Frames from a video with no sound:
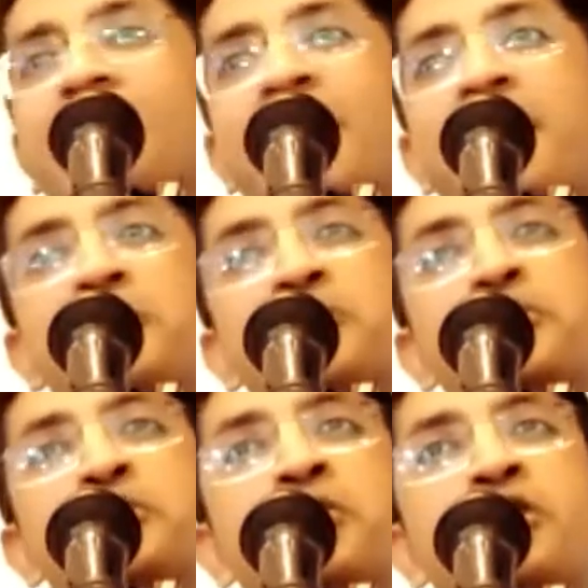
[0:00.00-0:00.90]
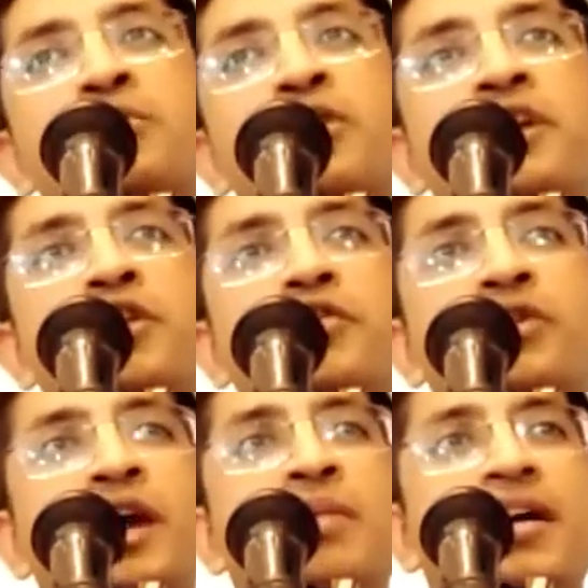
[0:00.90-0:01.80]
and tomorrow morning you have
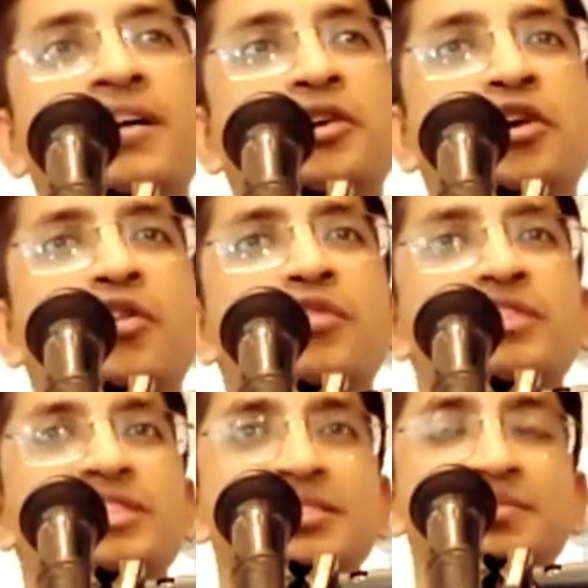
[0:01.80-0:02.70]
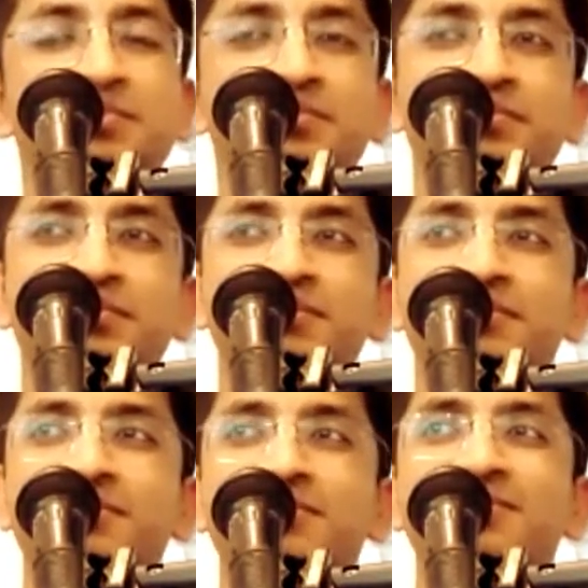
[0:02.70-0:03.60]
to head back to your office.
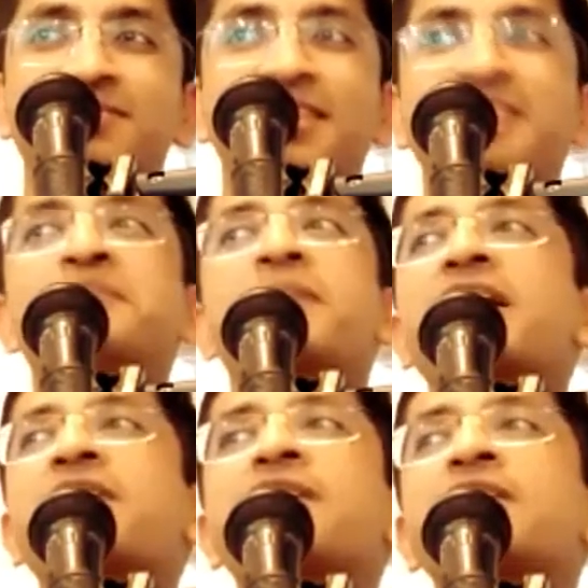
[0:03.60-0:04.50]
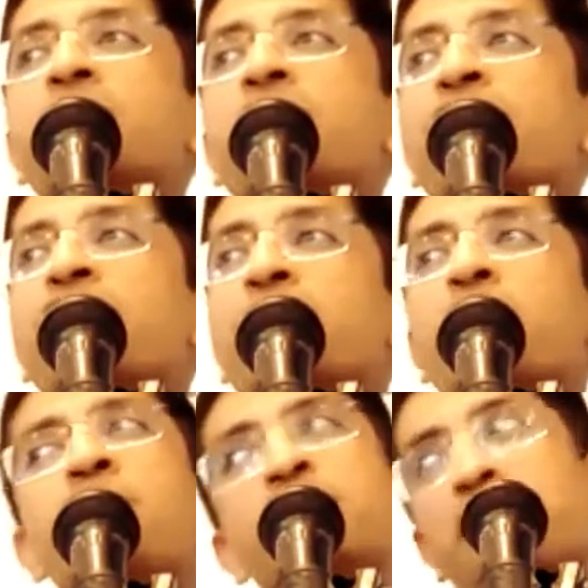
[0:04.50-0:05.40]
Doesn't matter whether it's work from
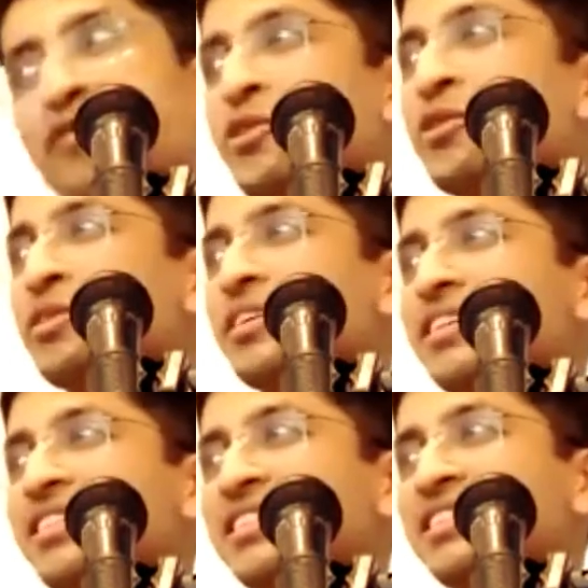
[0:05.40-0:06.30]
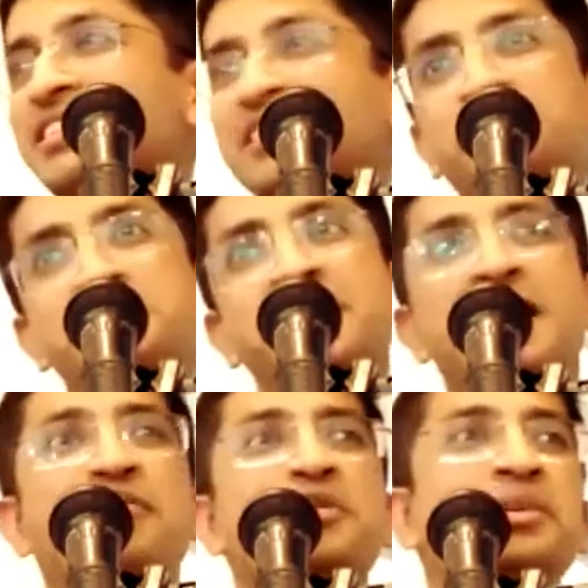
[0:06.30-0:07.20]
home or you have to go. You
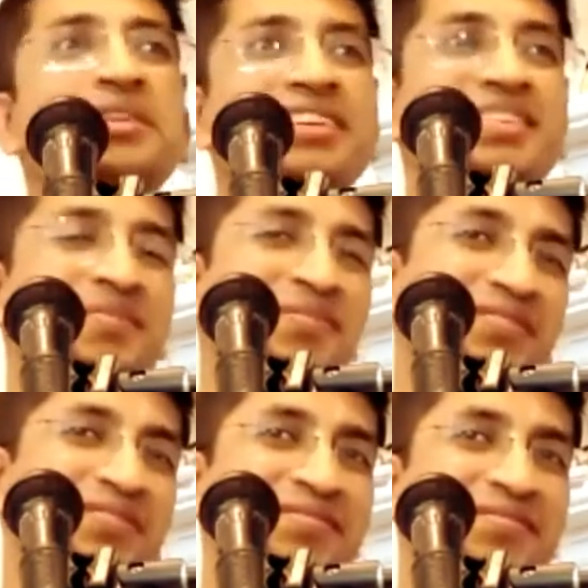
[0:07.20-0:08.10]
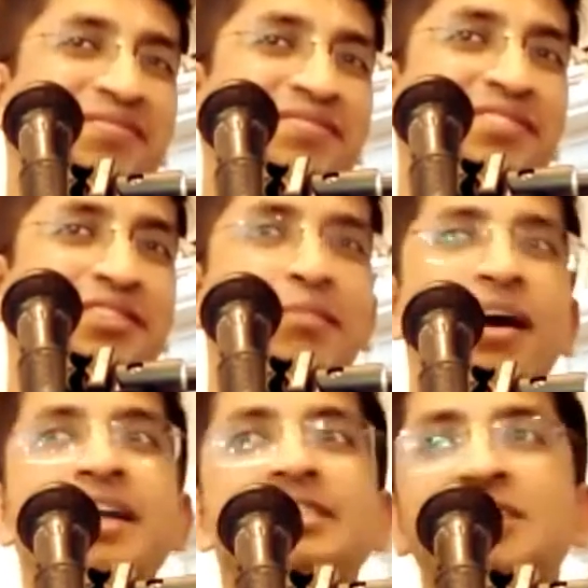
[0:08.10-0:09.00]
still have to work. The
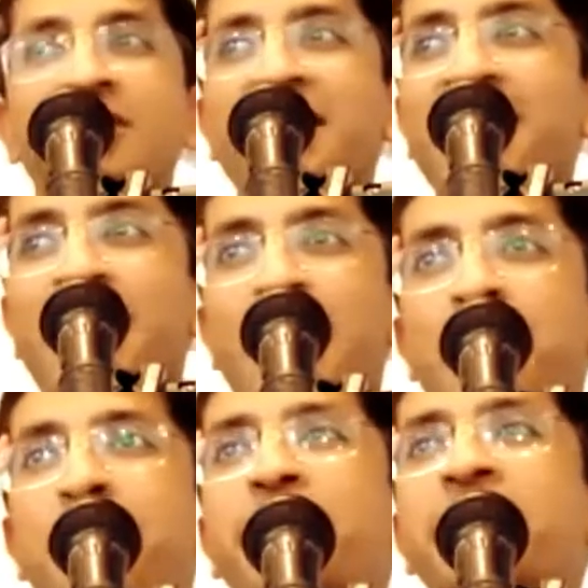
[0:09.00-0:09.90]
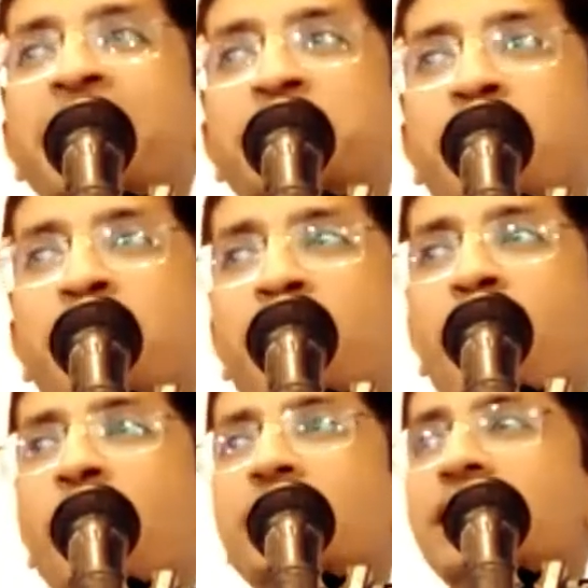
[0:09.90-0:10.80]
minds, I'm pretty sure for
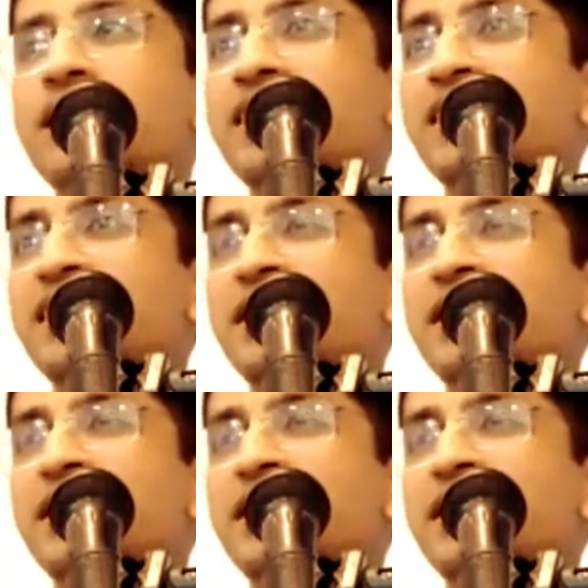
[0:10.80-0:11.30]
all the